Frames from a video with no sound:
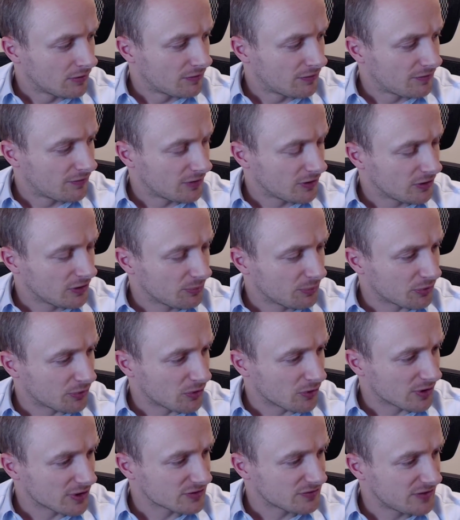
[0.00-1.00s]
Further
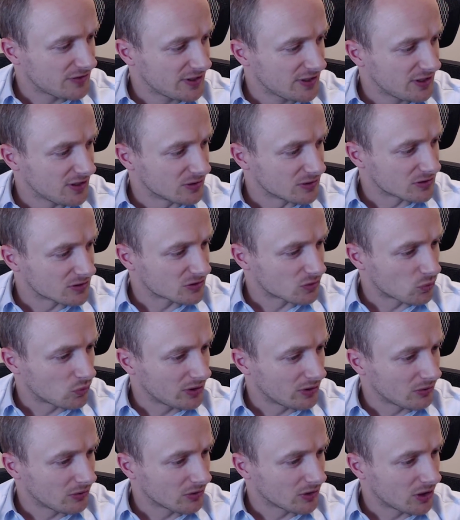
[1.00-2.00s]
progress videos
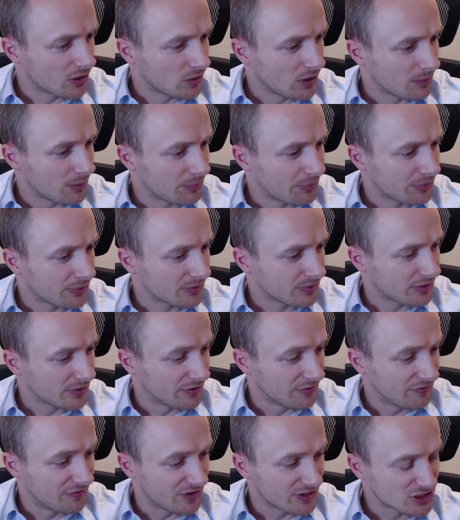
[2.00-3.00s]
will go up
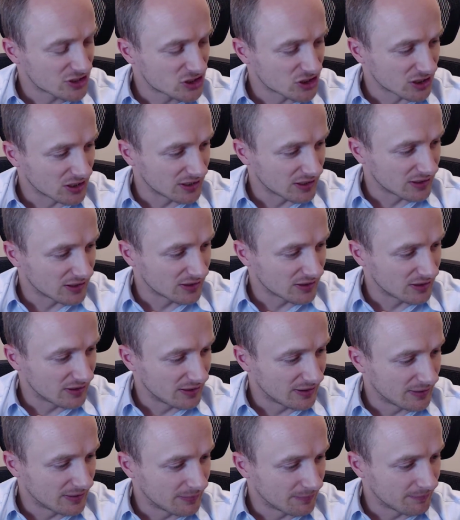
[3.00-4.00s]
eventually.
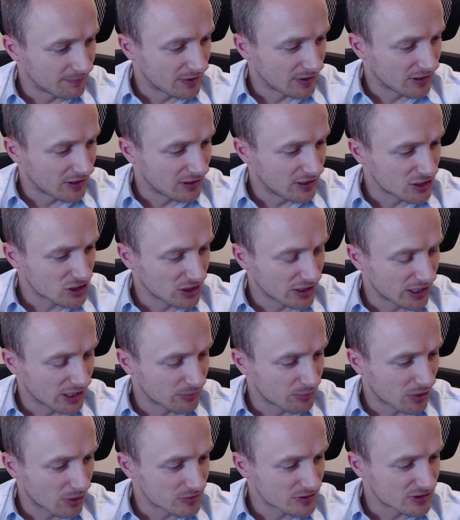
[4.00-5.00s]
Initially I
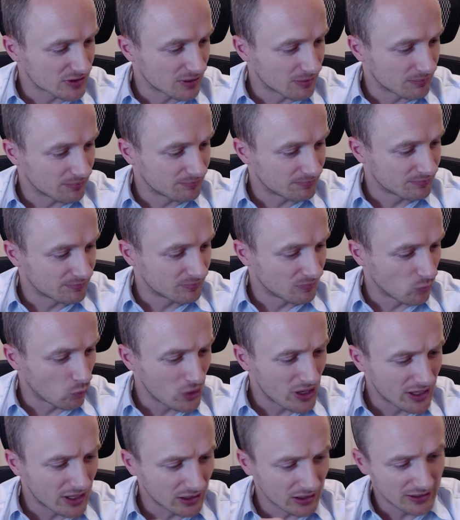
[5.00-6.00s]
promised them
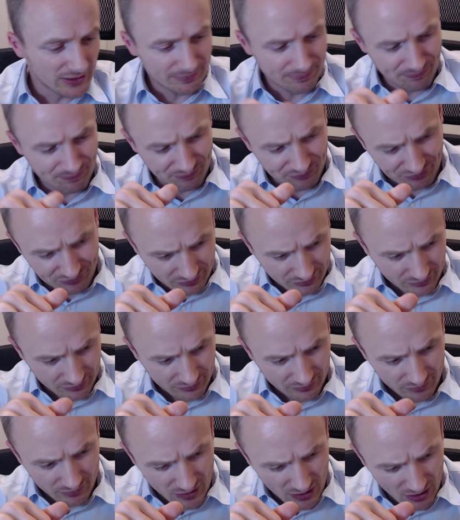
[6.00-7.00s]
weekly.
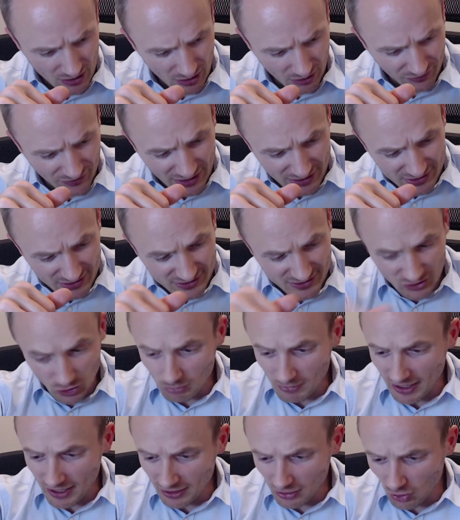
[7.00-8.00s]
That is still
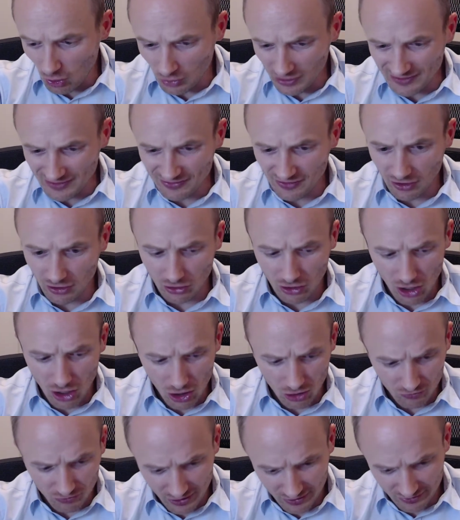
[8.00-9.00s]
my goal in the
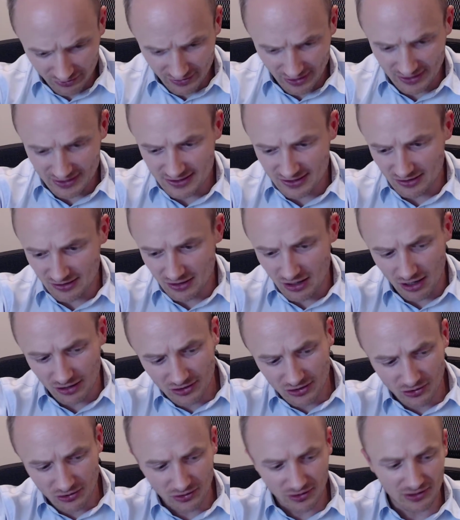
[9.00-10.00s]
long run. That is not
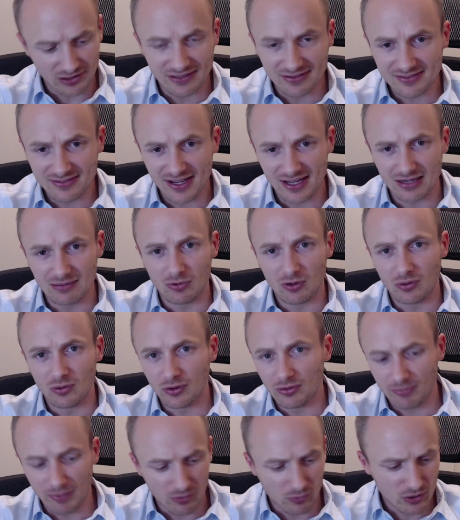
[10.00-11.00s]
currently tenable
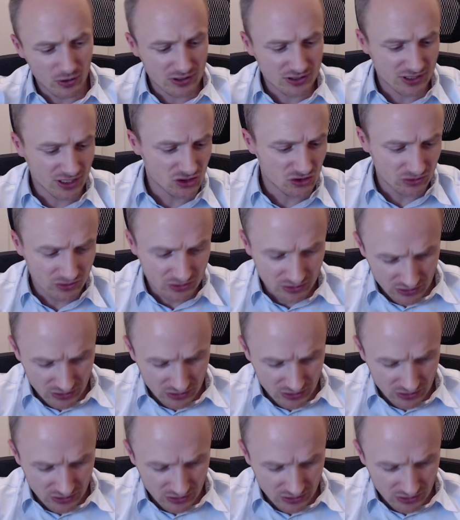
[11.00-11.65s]
with my work schedule